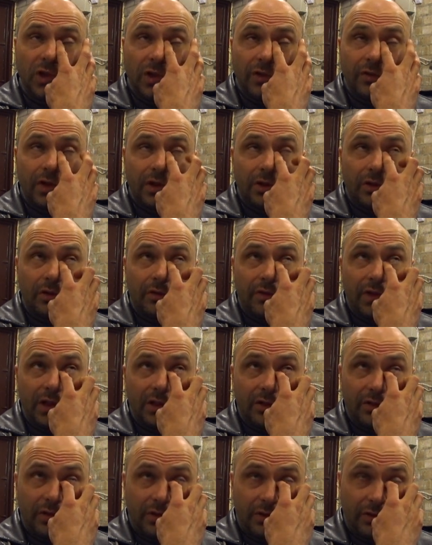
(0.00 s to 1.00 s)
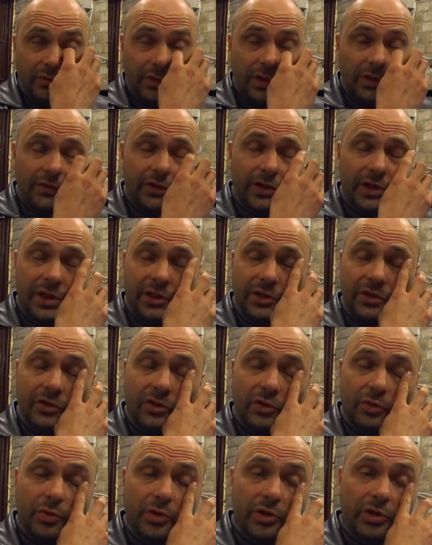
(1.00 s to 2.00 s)
On that 1290
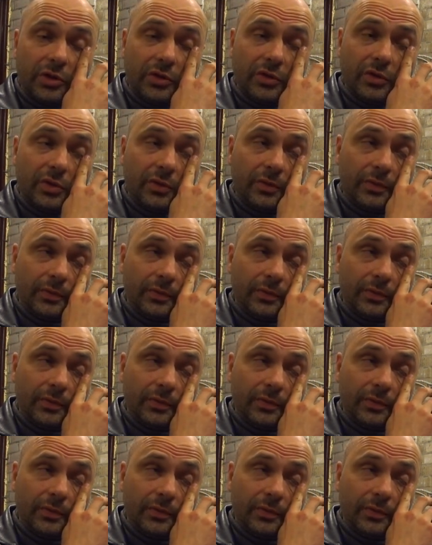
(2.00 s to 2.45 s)
Super Duke.